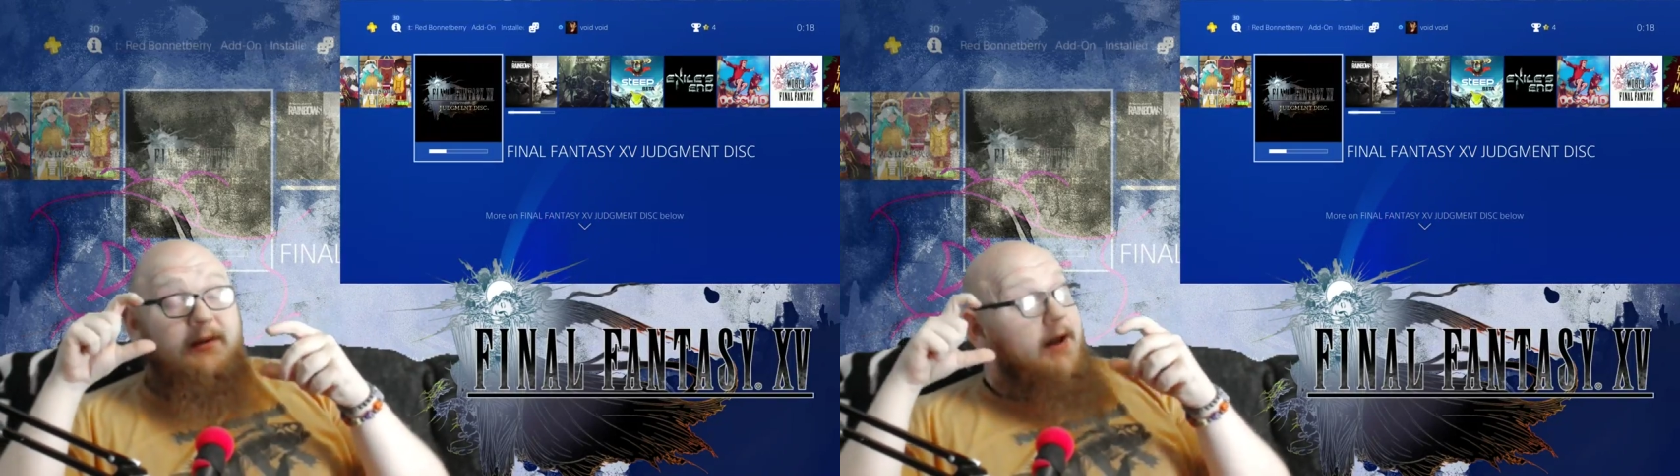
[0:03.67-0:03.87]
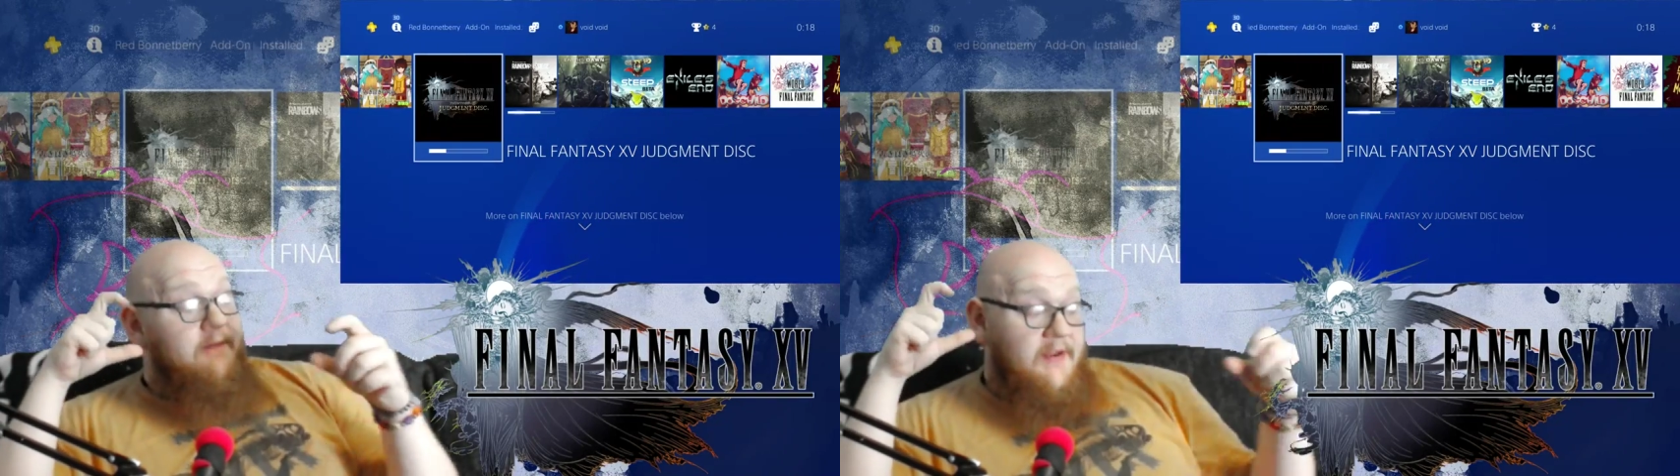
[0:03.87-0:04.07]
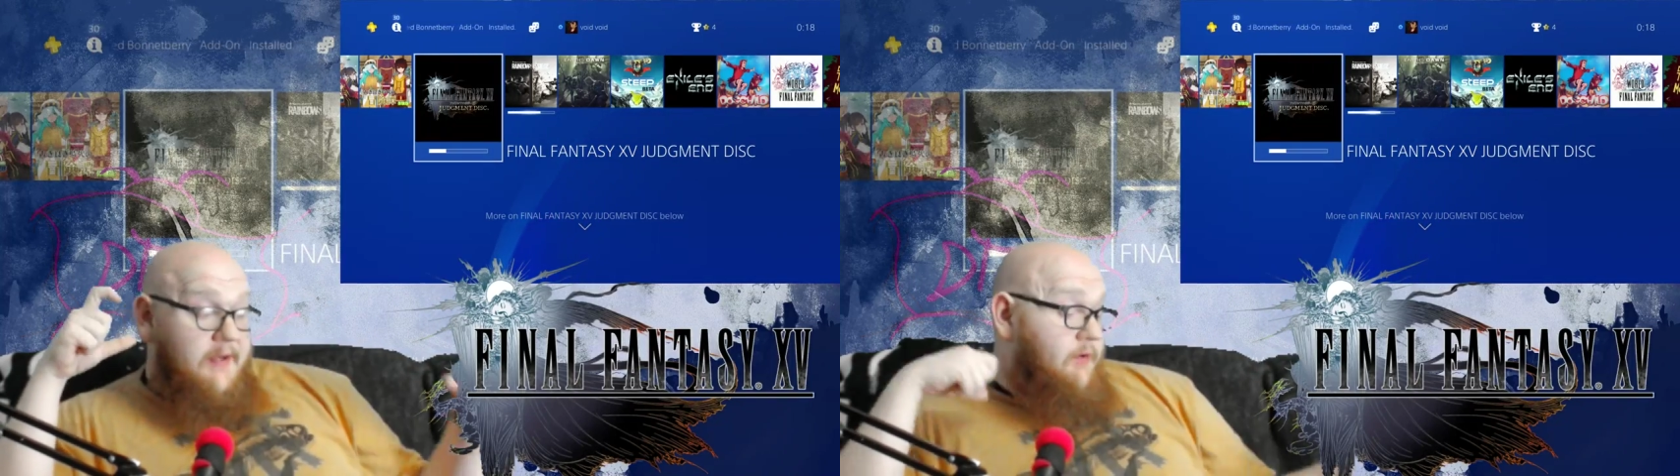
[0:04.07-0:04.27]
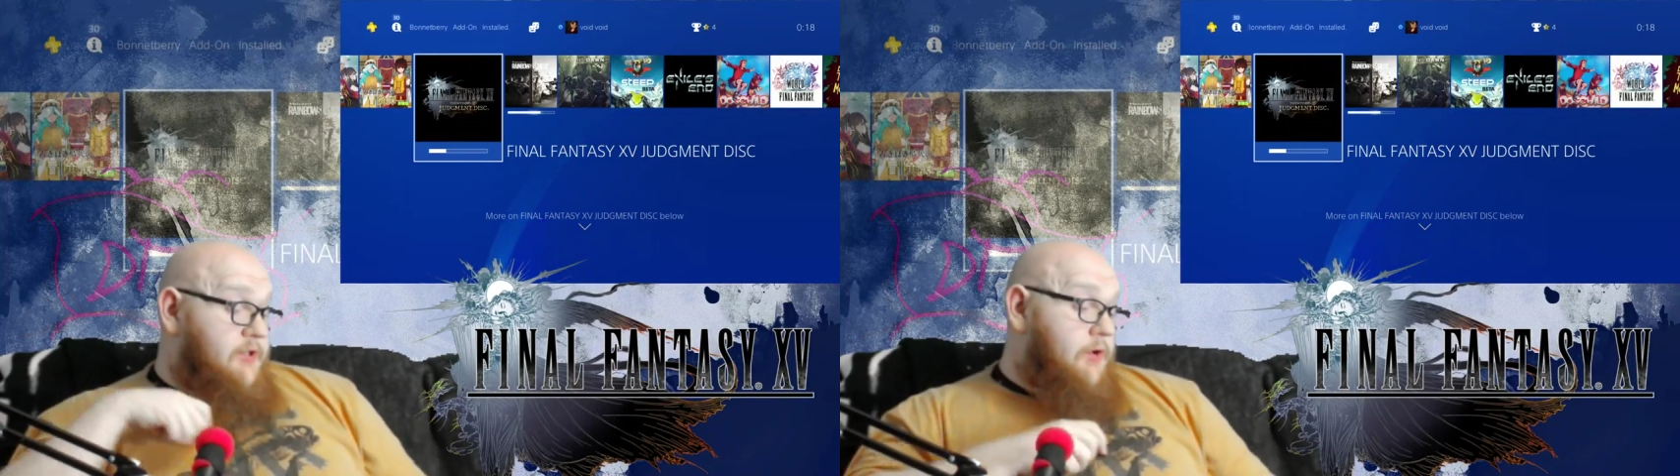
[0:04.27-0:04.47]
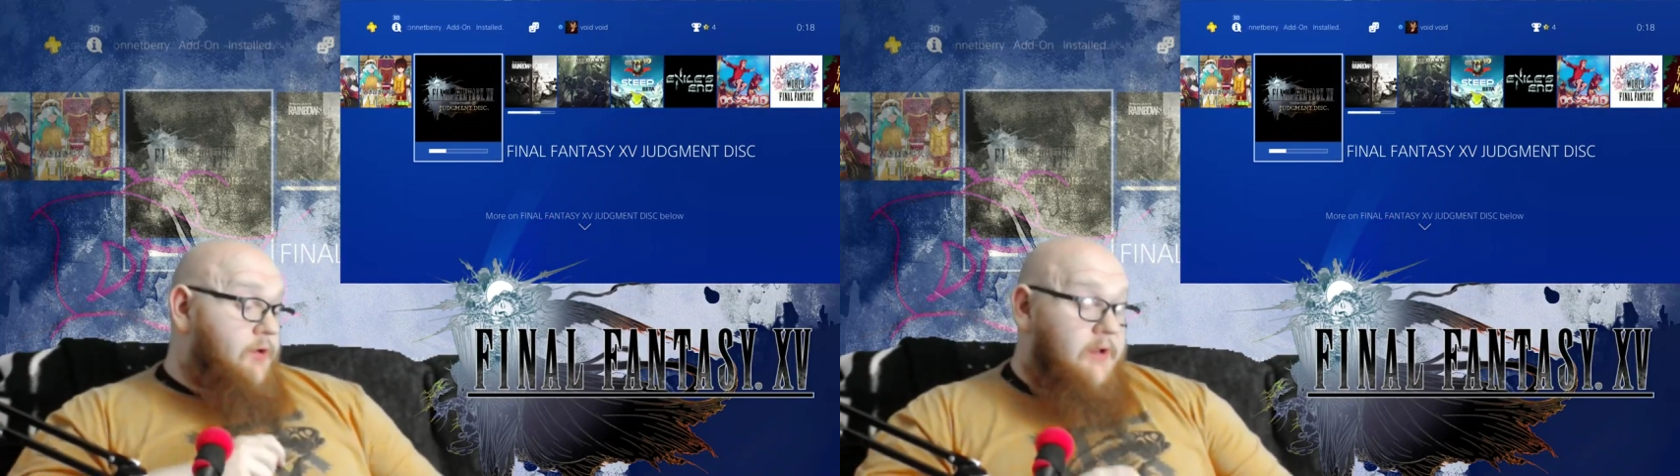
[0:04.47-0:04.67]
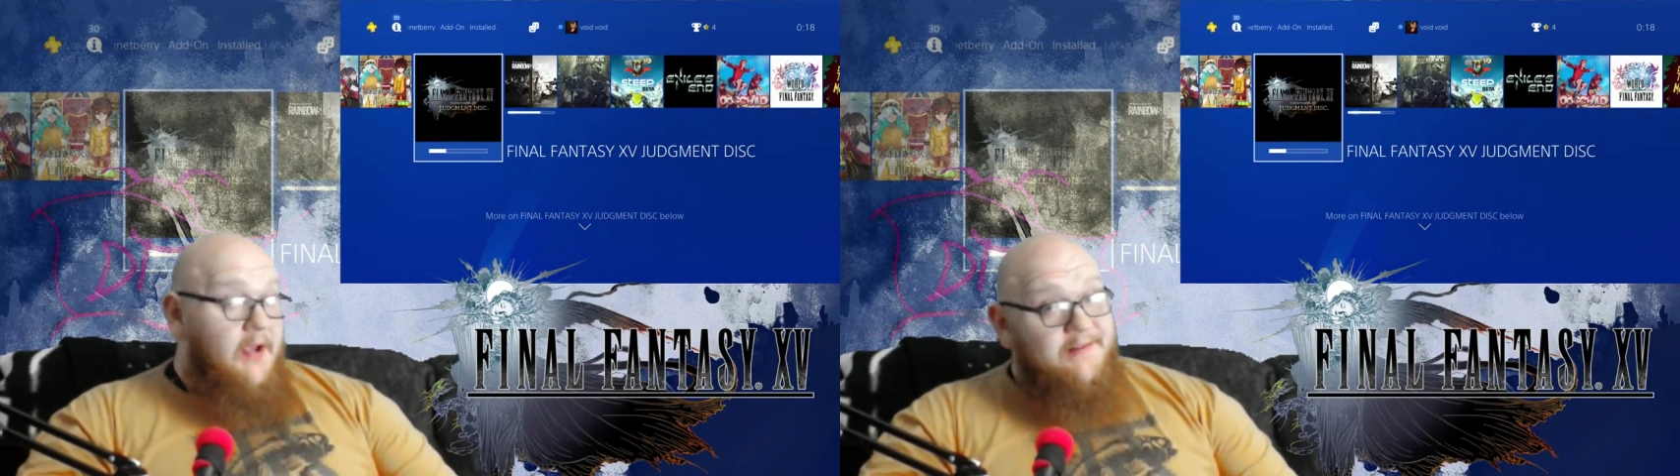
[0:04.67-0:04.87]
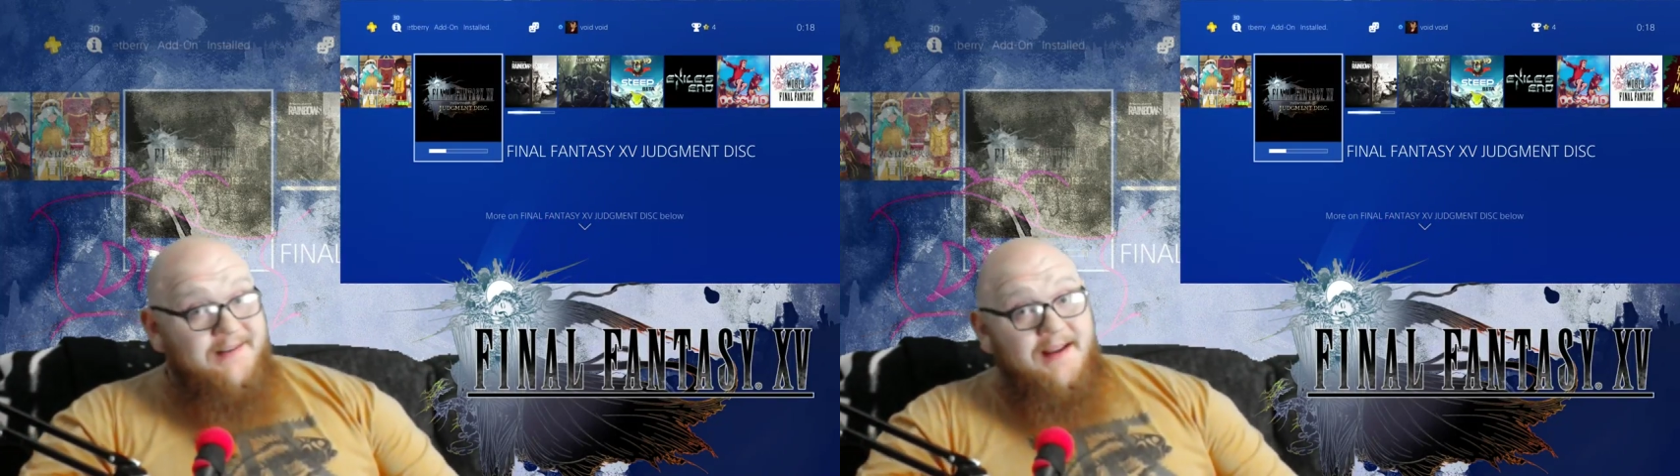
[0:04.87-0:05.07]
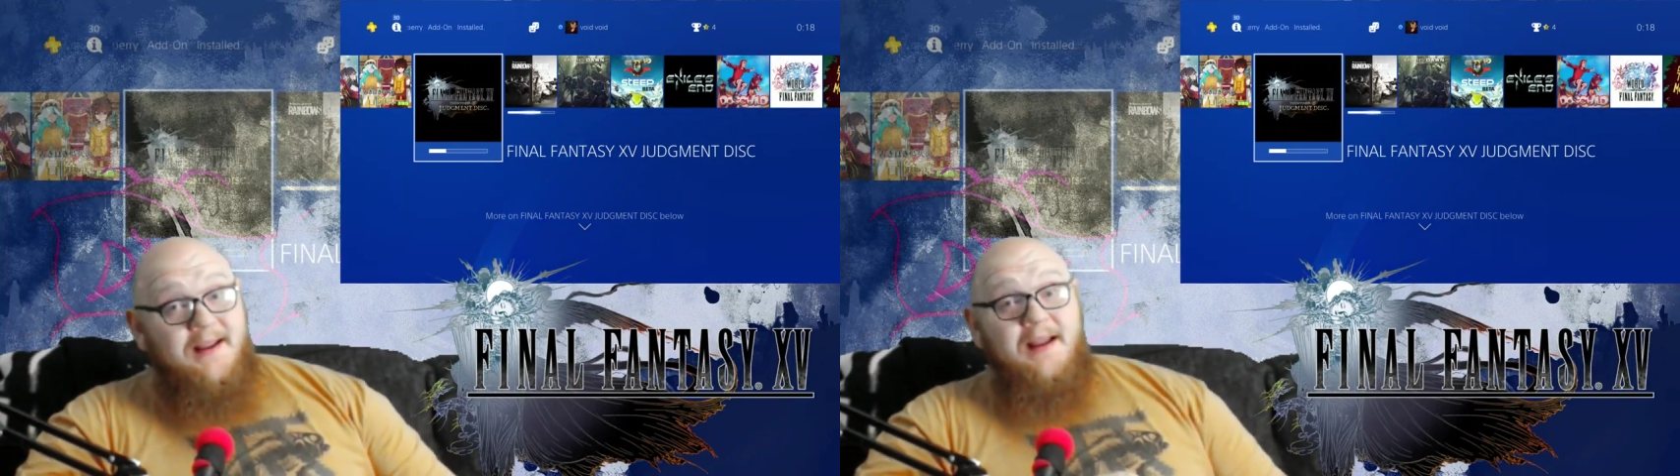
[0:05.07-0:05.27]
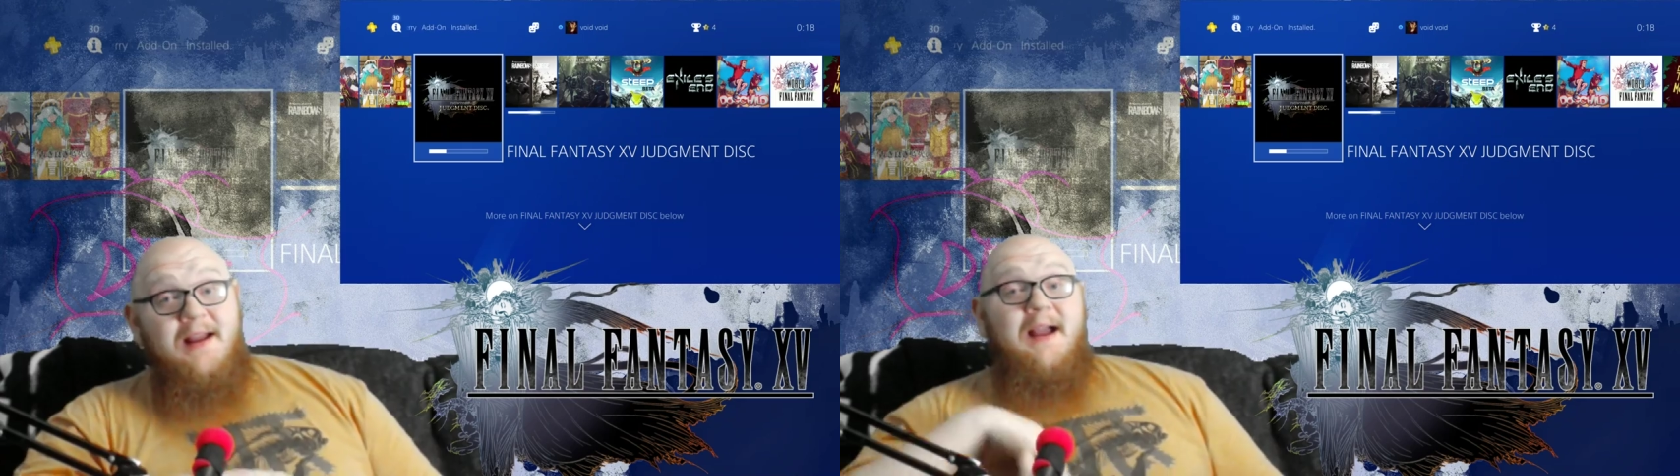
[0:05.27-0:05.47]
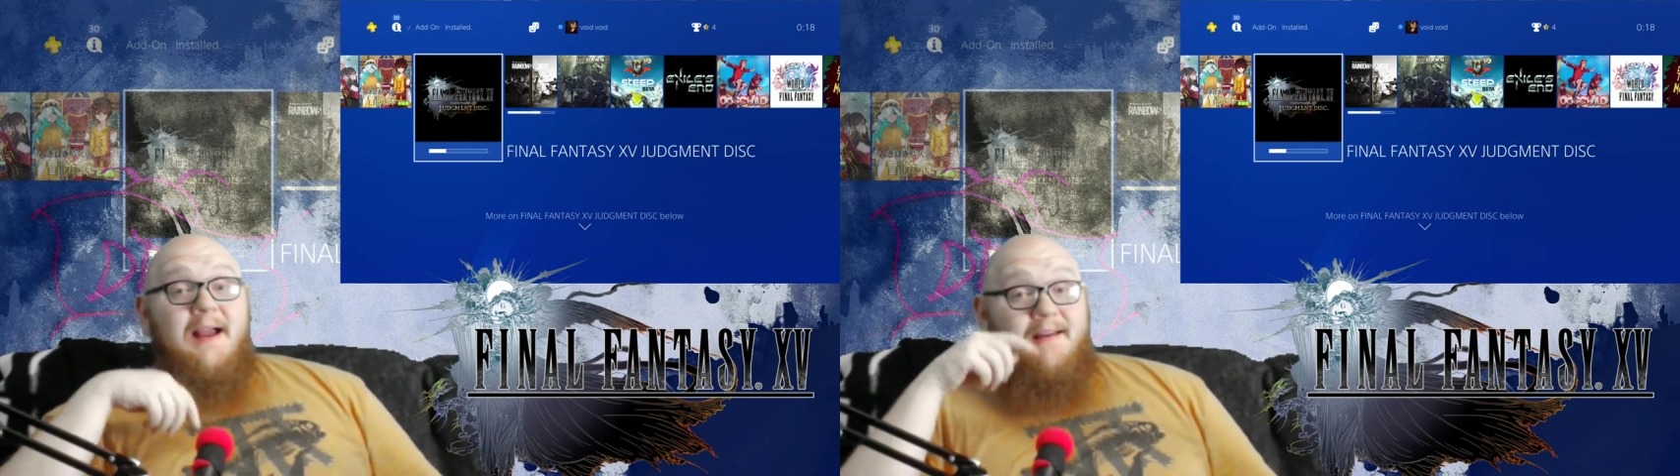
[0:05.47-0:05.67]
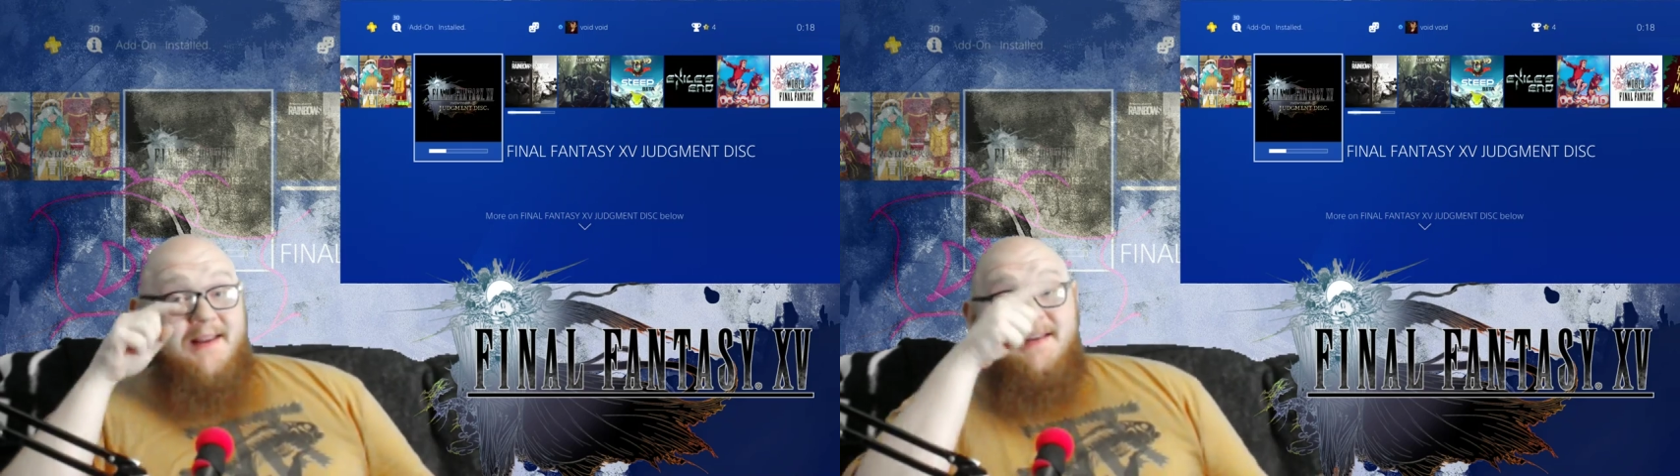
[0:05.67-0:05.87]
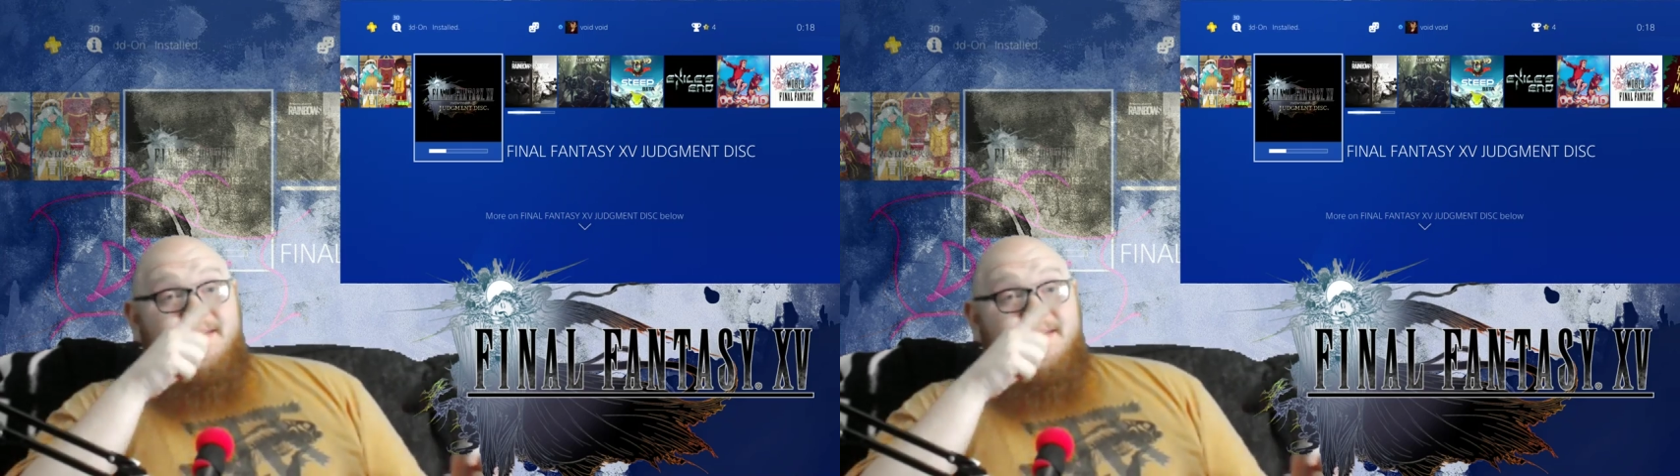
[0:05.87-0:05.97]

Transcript: tiny video to show you guys today. How can you see